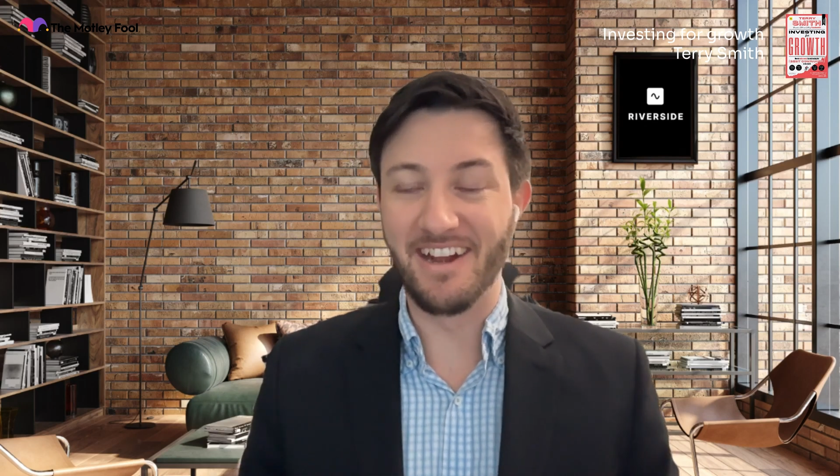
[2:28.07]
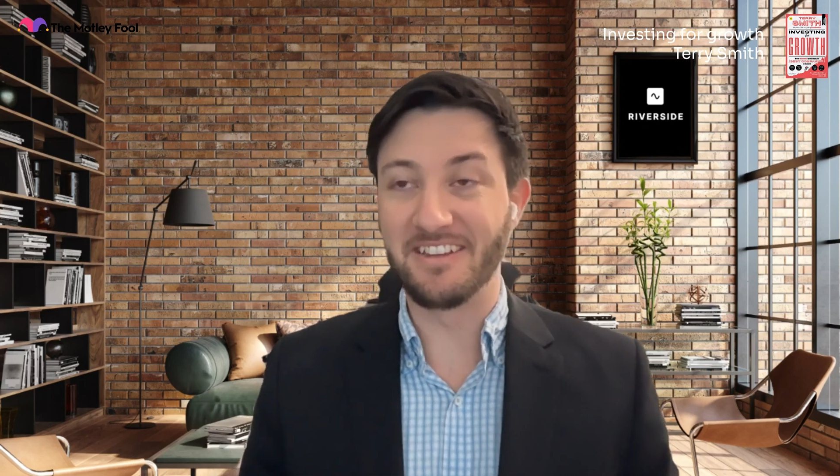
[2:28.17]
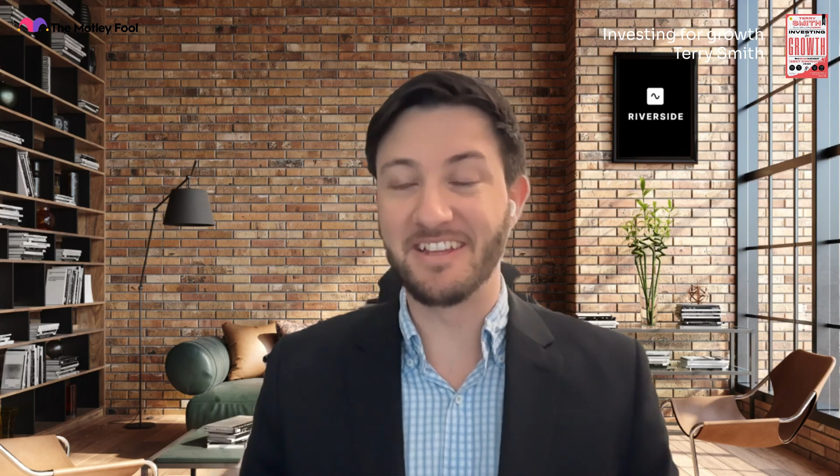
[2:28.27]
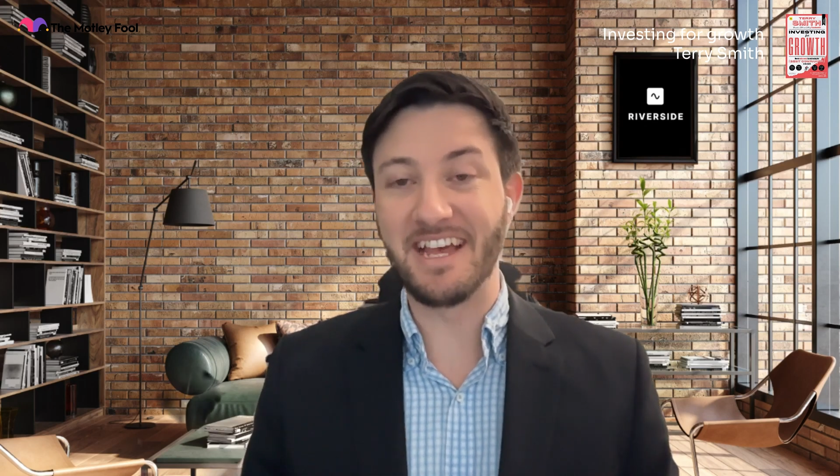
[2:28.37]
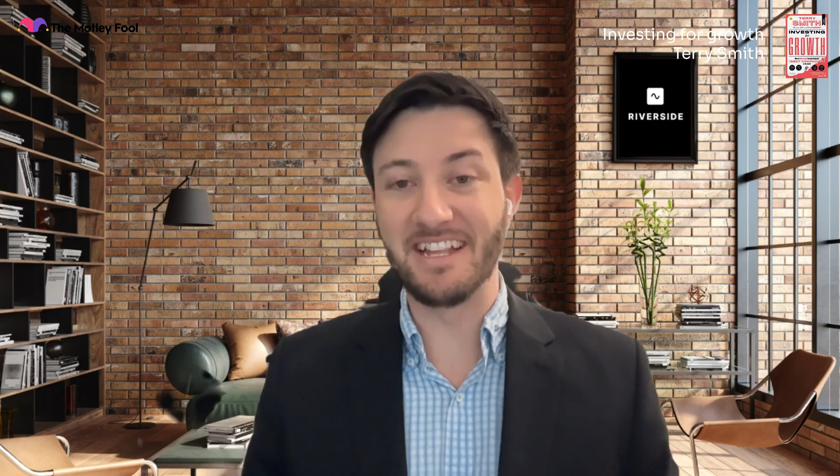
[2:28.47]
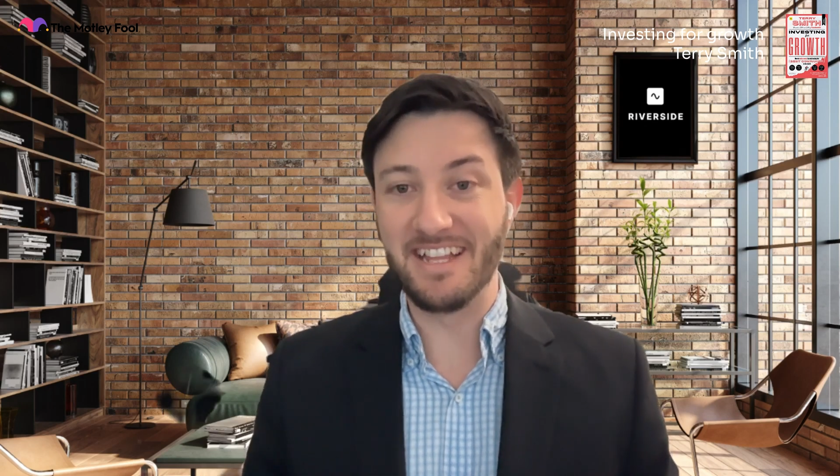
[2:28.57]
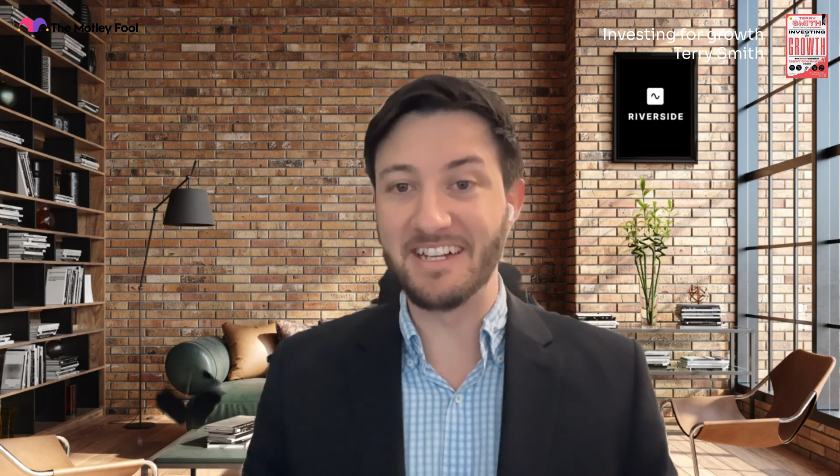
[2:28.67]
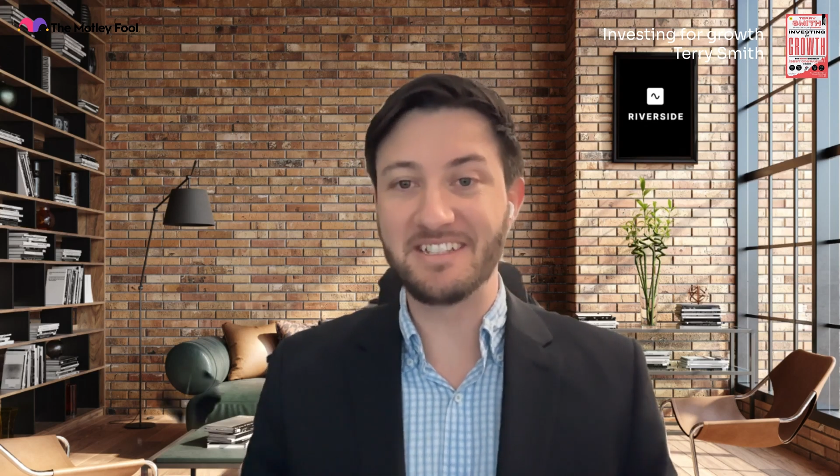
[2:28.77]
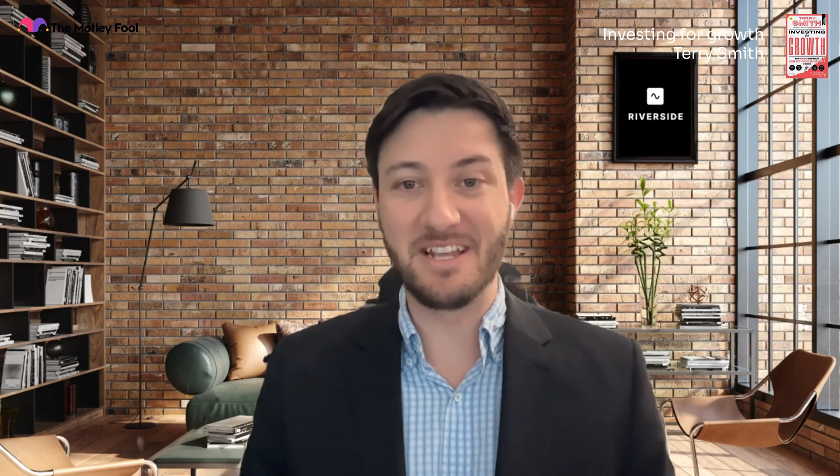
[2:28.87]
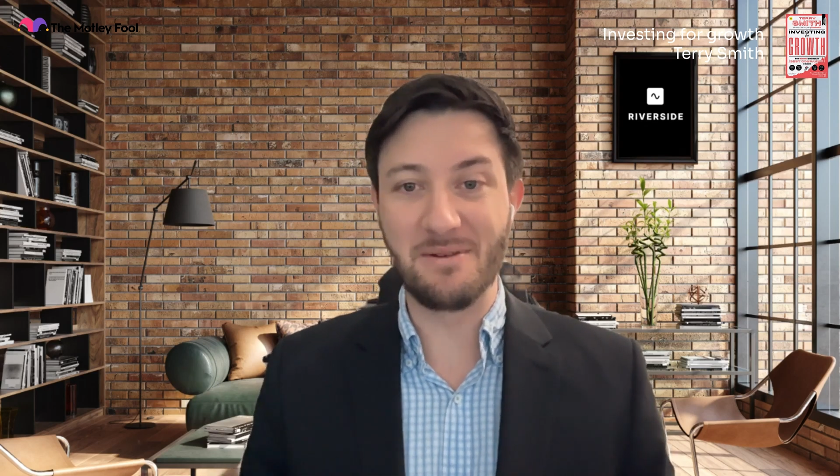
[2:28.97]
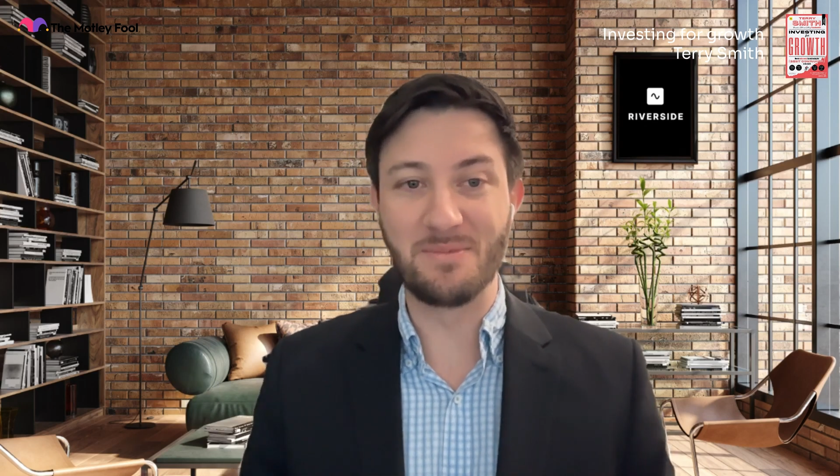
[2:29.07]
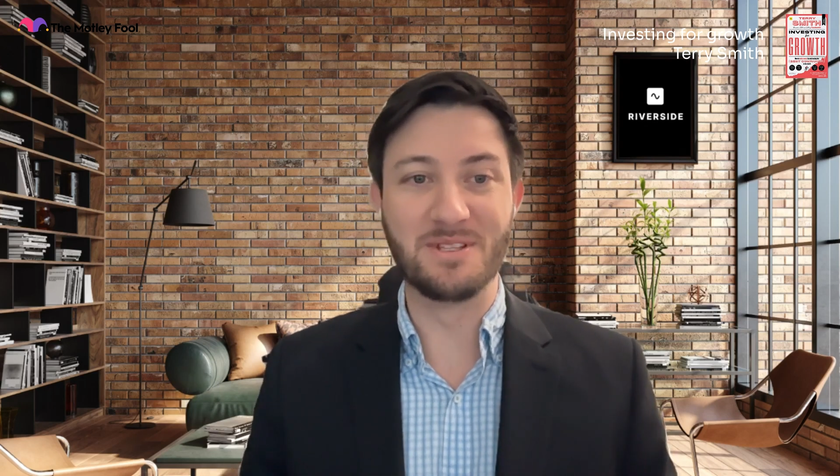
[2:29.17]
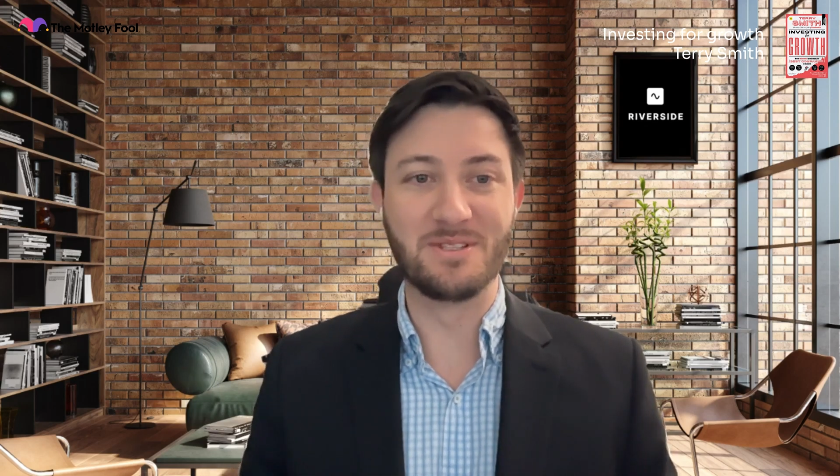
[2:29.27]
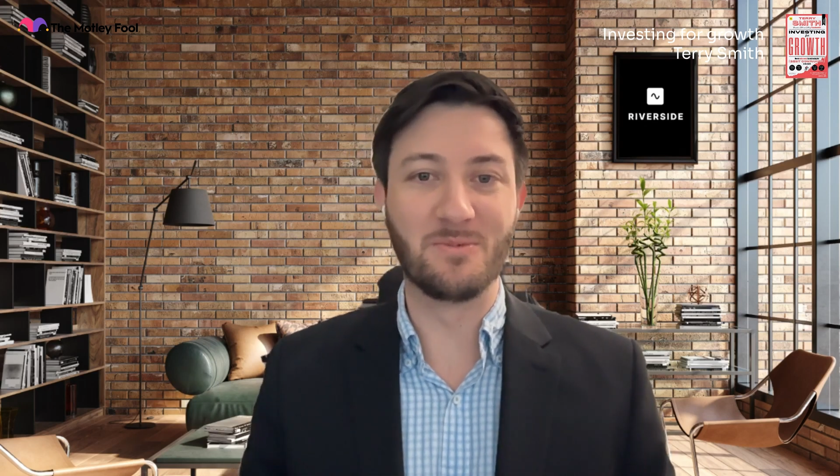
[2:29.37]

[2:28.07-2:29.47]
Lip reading: I think that last step is